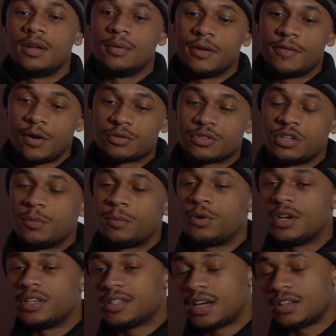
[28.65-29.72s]
If I was going to
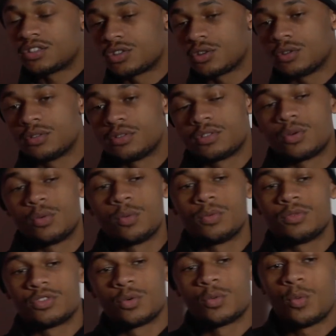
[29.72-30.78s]
put it down to
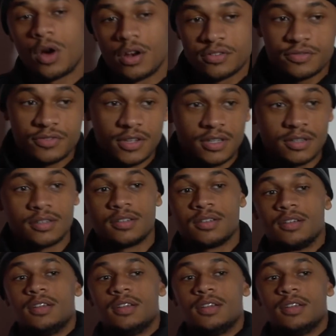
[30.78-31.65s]
one thing,